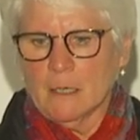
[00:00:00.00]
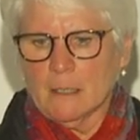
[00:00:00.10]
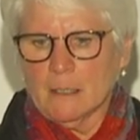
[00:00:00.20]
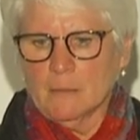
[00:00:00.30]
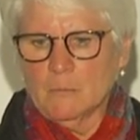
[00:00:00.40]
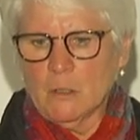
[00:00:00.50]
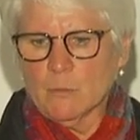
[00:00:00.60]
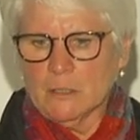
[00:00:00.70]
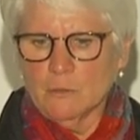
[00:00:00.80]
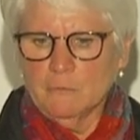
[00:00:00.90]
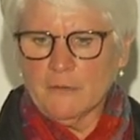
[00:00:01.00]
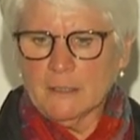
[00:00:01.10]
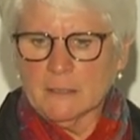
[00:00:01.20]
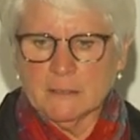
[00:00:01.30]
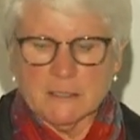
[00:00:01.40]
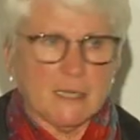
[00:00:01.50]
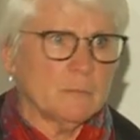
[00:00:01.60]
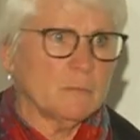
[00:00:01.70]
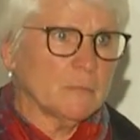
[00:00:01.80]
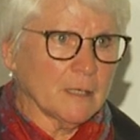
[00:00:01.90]
We do find the
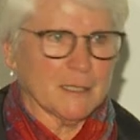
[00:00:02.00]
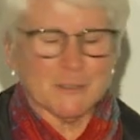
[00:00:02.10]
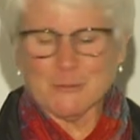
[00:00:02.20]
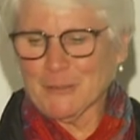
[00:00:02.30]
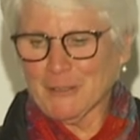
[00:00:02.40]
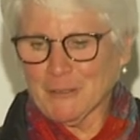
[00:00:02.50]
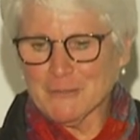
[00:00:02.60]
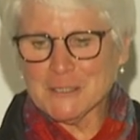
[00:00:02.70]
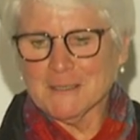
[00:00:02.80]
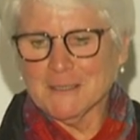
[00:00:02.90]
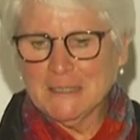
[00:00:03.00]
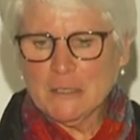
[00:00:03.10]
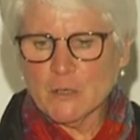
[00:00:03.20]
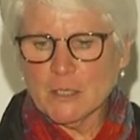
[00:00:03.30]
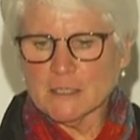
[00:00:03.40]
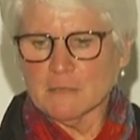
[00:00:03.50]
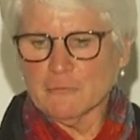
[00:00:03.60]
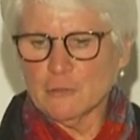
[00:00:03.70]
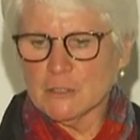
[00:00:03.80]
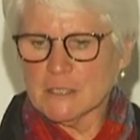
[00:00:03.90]
same as with Harvesta, increase in
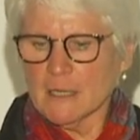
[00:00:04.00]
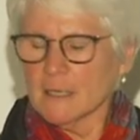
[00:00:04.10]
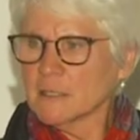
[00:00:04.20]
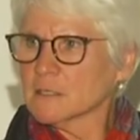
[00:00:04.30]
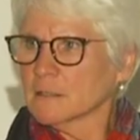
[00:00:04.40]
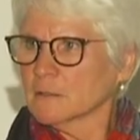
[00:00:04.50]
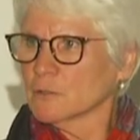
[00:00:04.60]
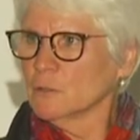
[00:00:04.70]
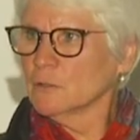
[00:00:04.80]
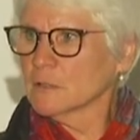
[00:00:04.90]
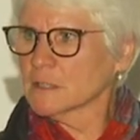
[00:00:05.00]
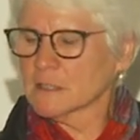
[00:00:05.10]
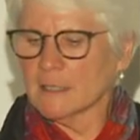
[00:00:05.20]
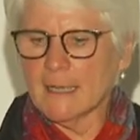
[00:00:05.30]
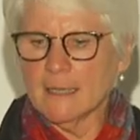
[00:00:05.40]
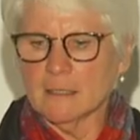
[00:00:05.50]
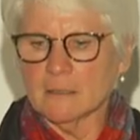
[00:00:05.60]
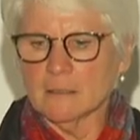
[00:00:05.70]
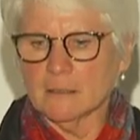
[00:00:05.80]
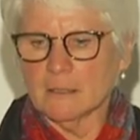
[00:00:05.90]
fruit size due to this delay
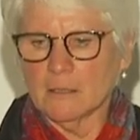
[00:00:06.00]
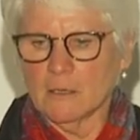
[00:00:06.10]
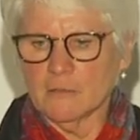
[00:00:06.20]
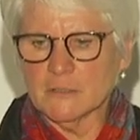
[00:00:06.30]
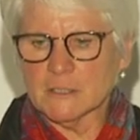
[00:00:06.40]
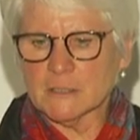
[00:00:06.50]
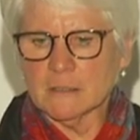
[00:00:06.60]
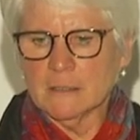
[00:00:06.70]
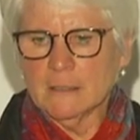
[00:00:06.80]
in harvest.